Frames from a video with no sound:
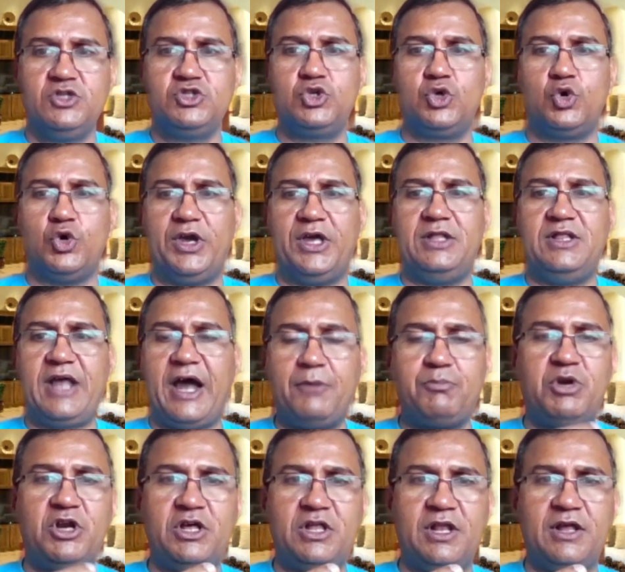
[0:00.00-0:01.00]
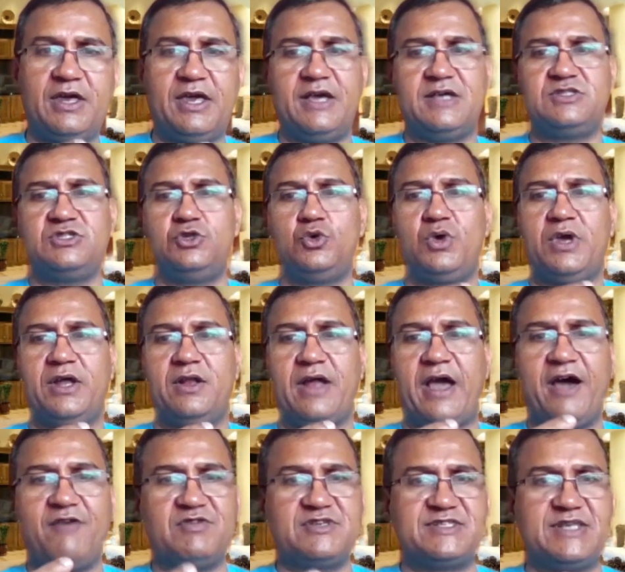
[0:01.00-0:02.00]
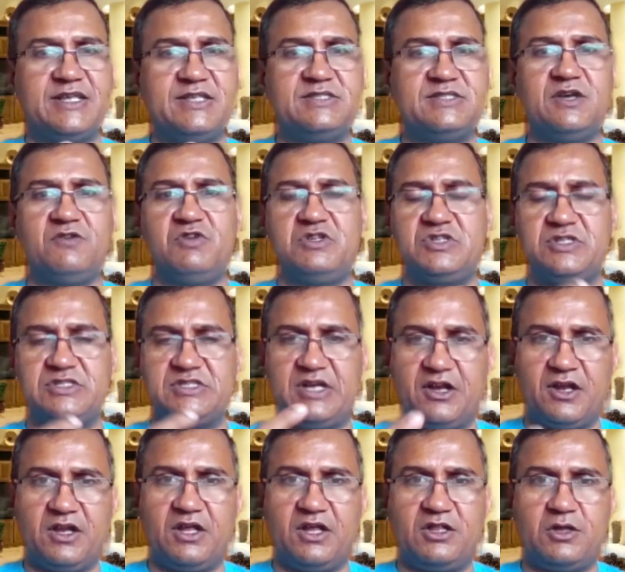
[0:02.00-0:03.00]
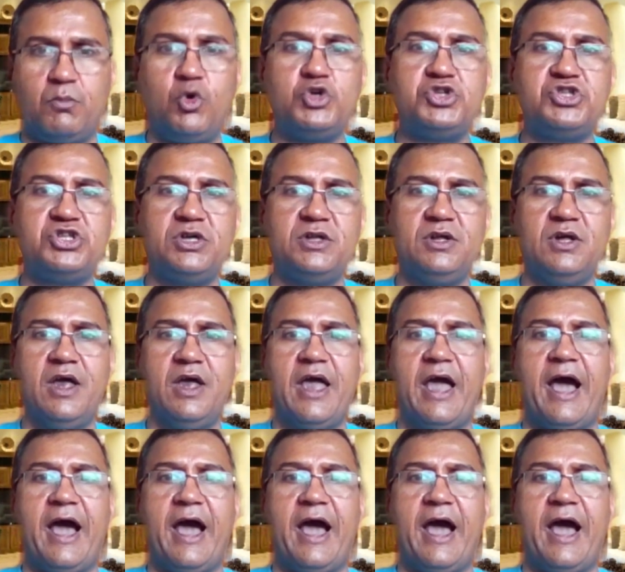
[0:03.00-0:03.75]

So in that particular case, you can have a sensor which is detecting the motion.